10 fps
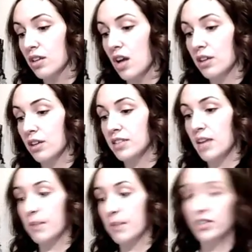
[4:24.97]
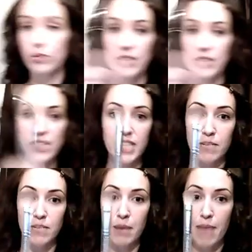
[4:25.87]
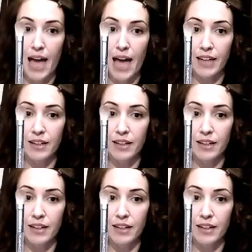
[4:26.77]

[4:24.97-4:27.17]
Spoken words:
I'm going to take my 217 by MAC.